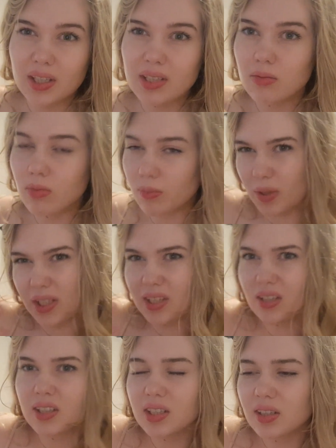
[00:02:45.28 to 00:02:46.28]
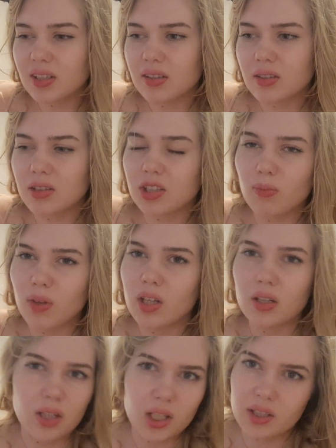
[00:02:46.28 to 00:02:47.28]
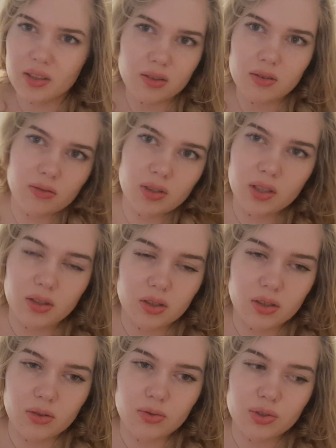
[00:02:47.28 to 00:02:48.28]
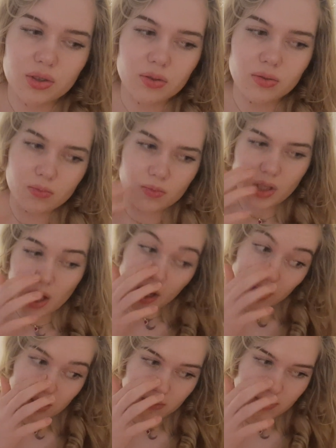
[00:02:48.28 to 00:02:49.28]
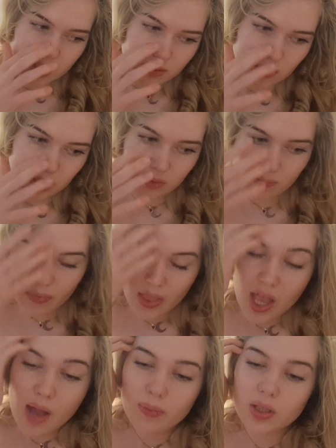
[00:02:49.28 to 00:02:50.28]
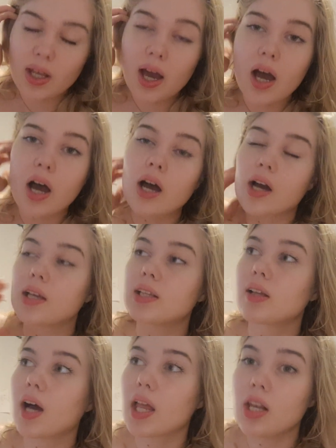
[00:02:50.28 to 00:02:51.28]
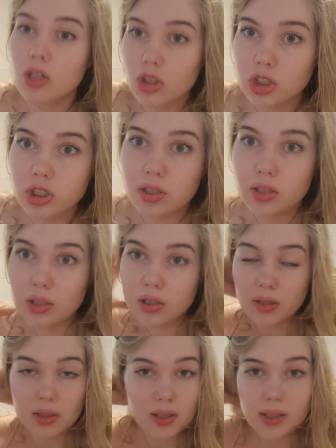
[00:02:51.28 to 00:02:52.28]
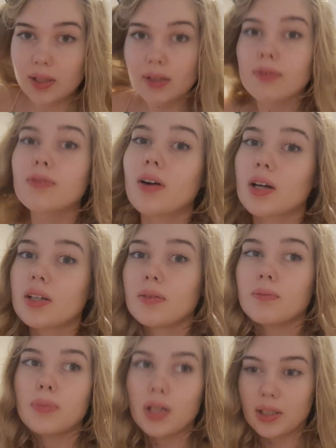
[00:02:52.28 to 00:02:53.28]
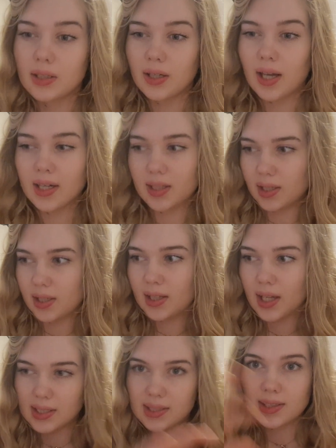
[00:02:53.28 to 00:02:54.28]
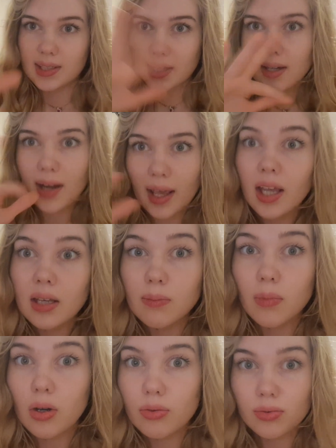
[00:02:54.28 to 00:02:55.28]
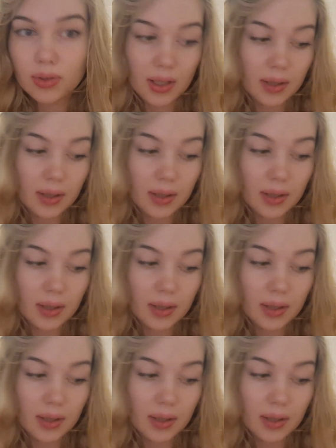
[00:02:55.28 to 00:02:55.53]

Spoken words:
it didn't smell like it used to. Anyways, but I lost the fucking bottle, and it has the name of